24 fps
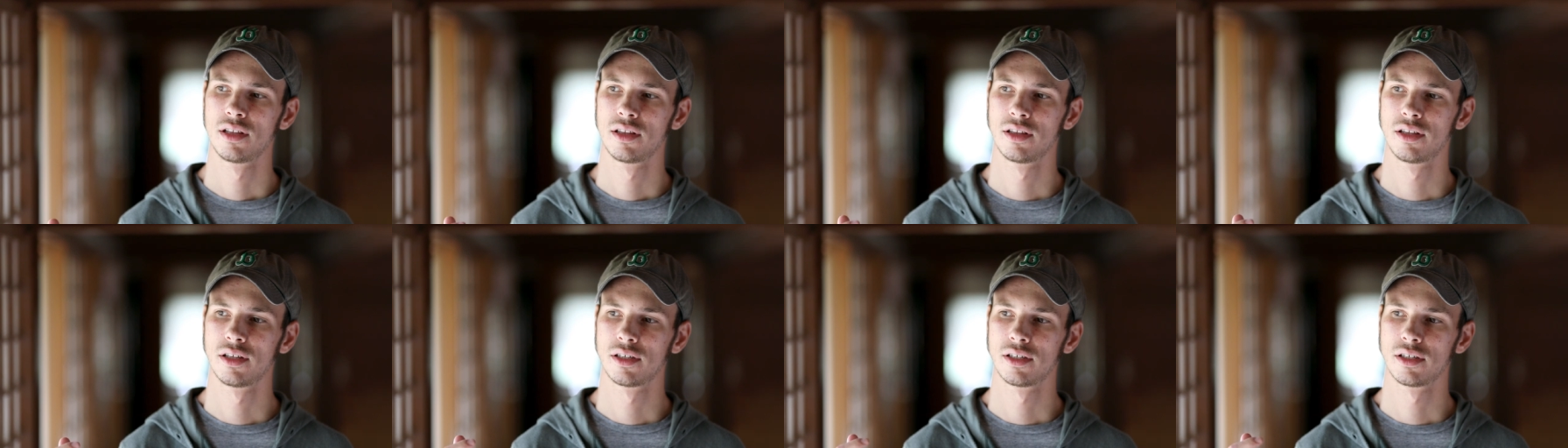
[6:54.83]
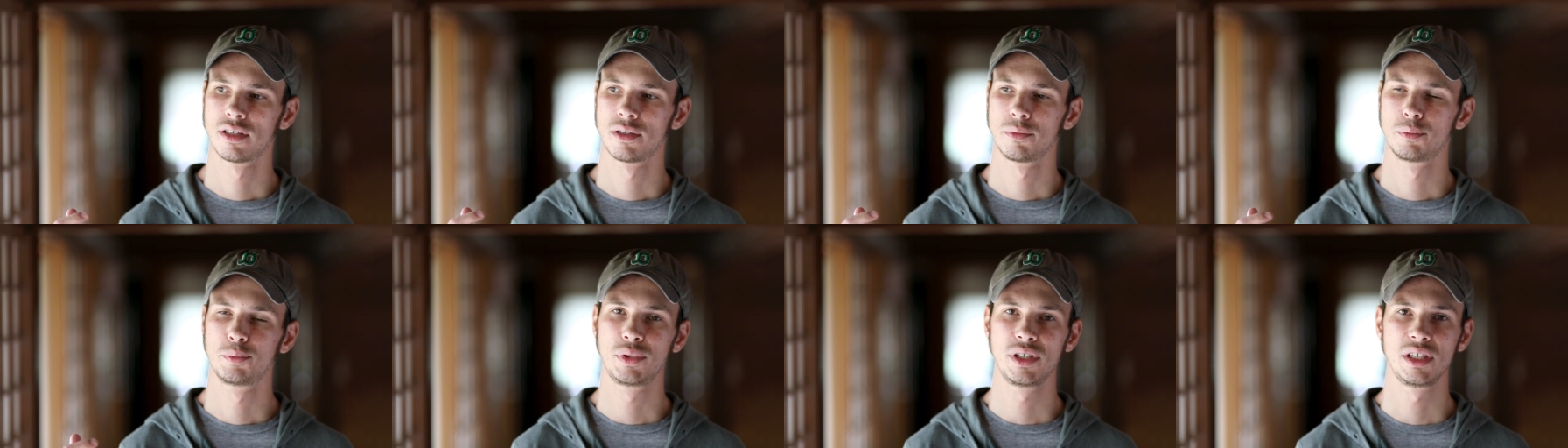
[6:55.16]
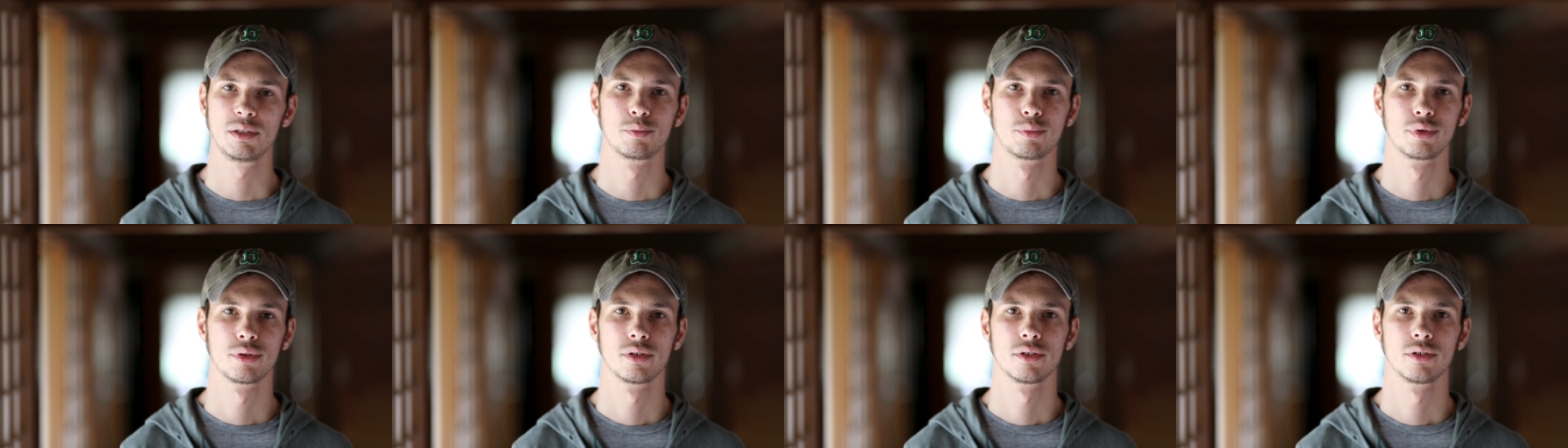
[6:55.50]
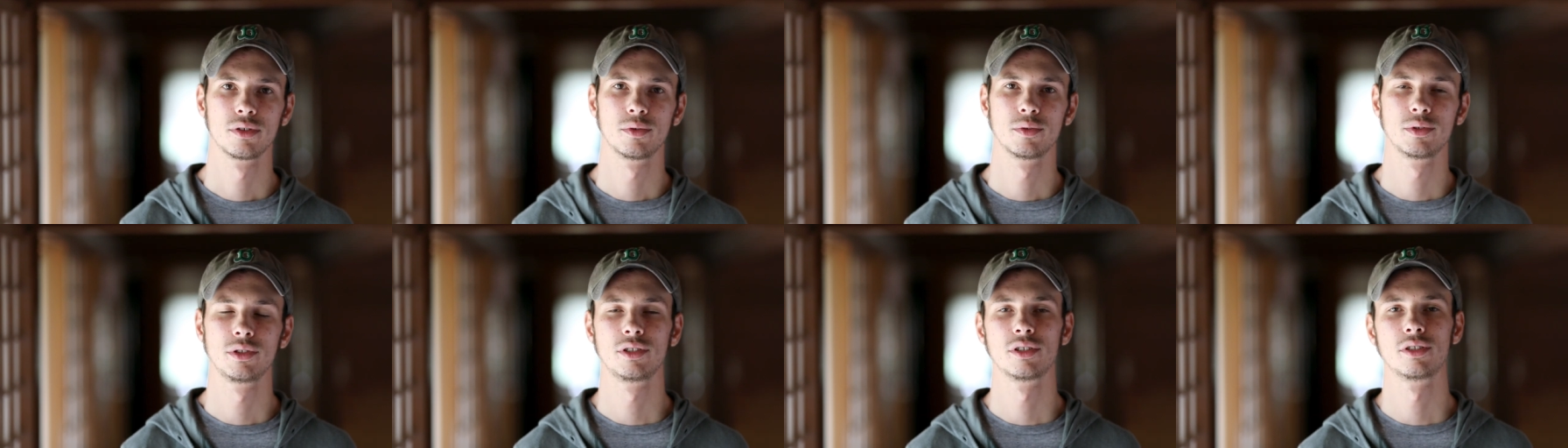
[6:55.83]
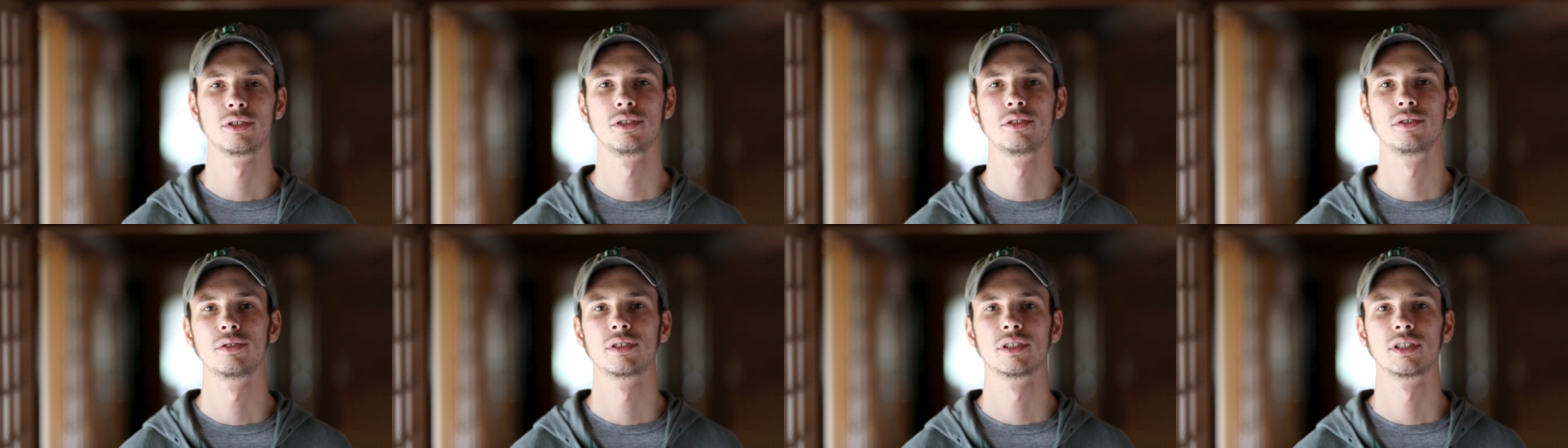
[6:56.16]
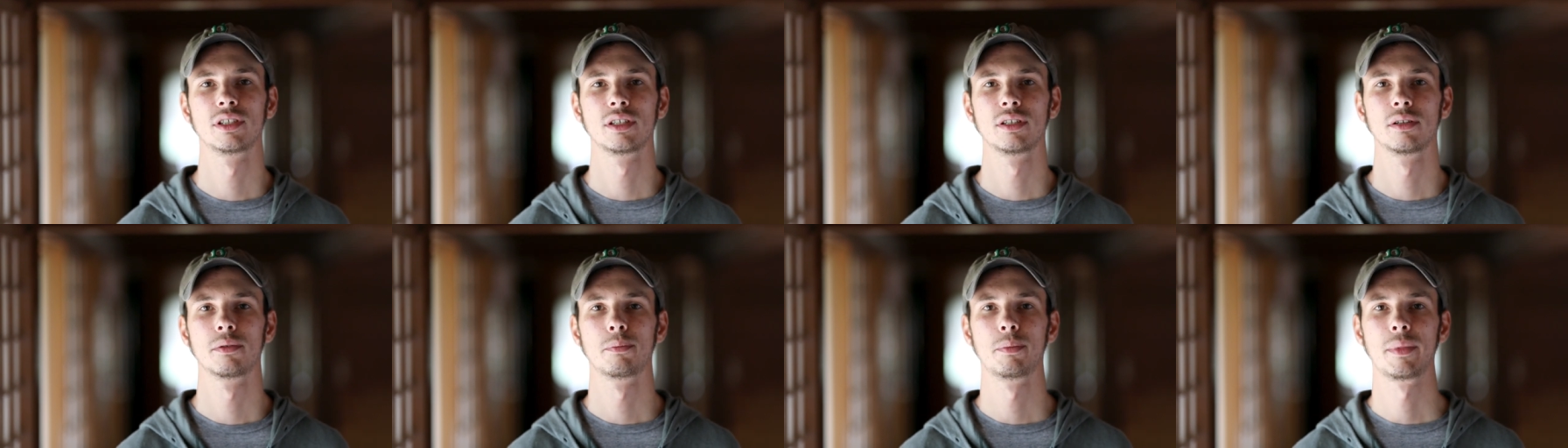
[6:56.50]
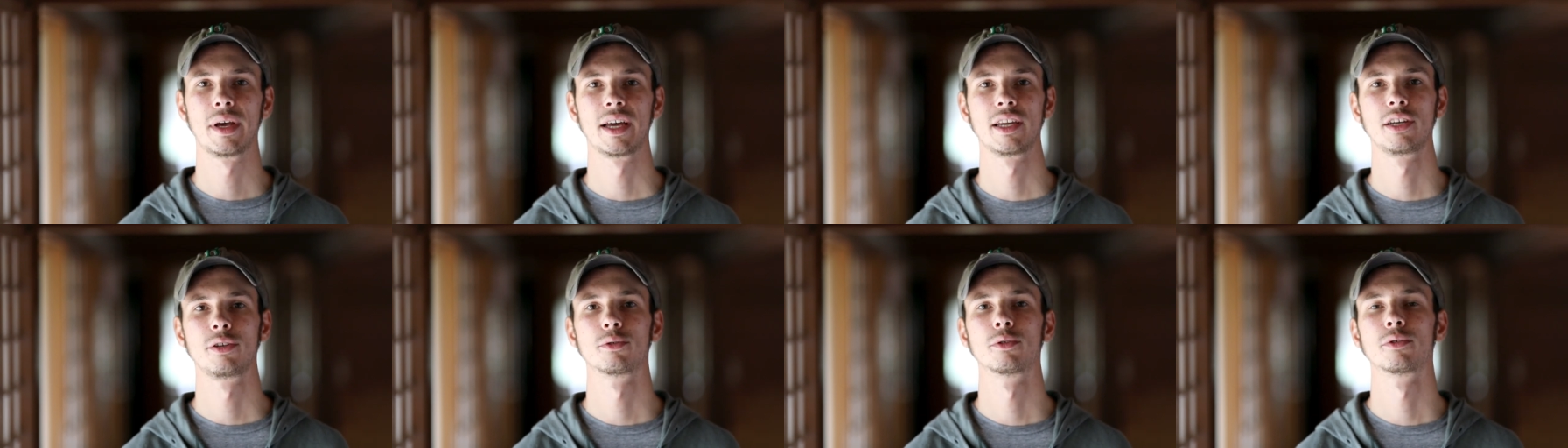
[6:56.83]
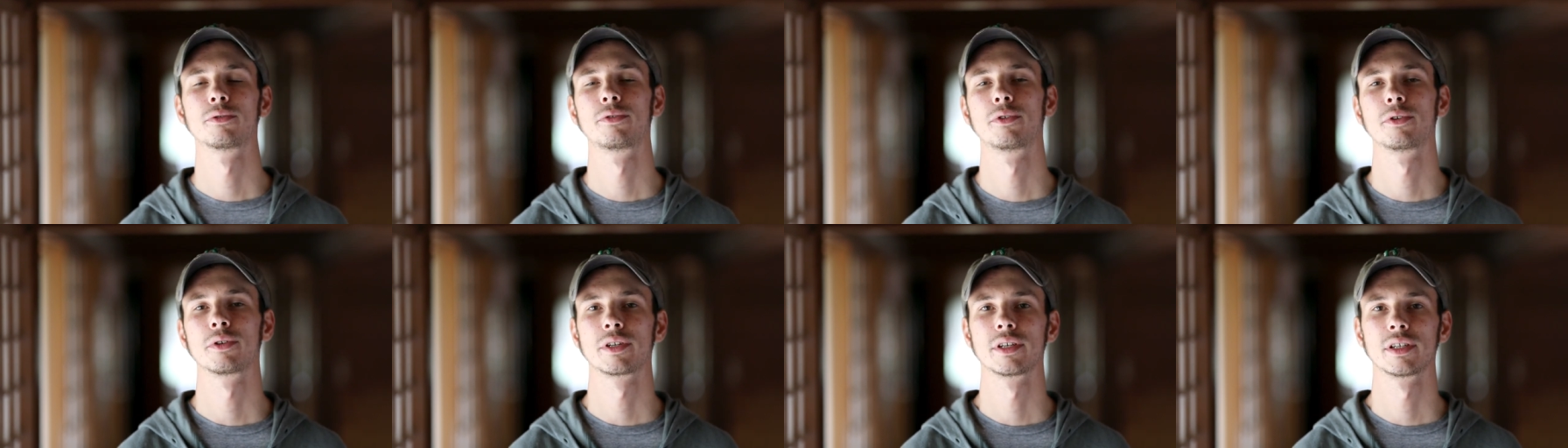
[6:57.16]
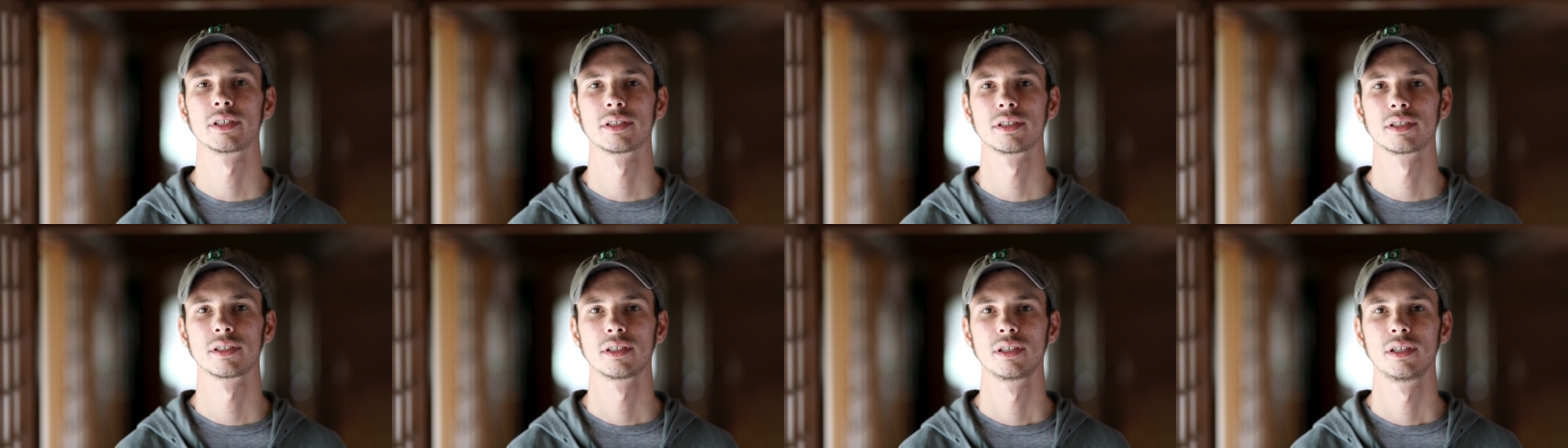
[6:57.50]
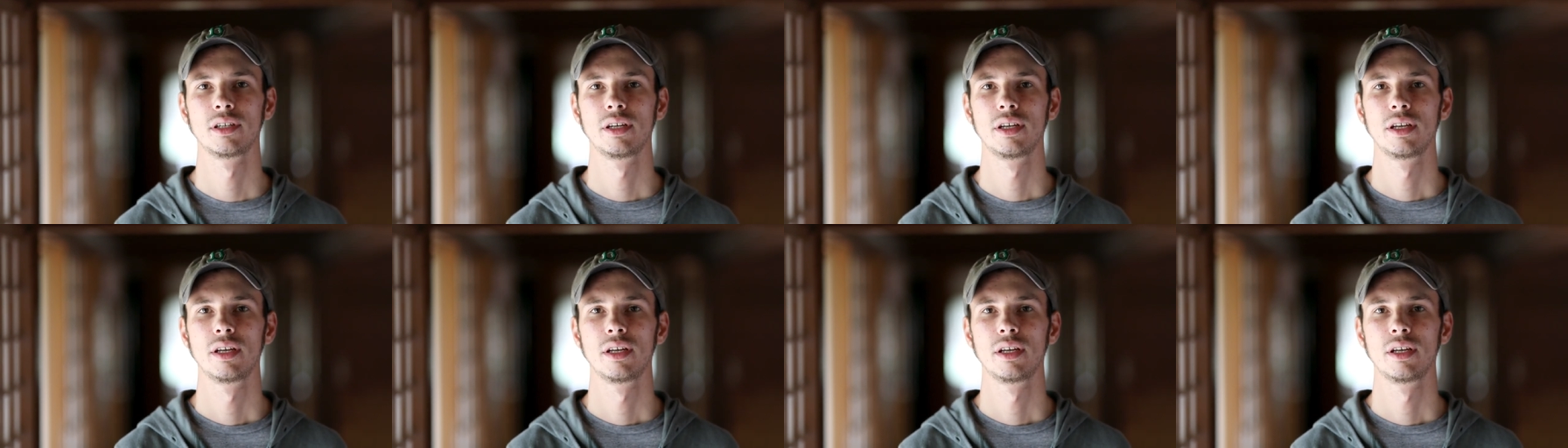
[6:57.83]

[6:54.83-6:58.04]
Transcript: the beep when you're using manual focus.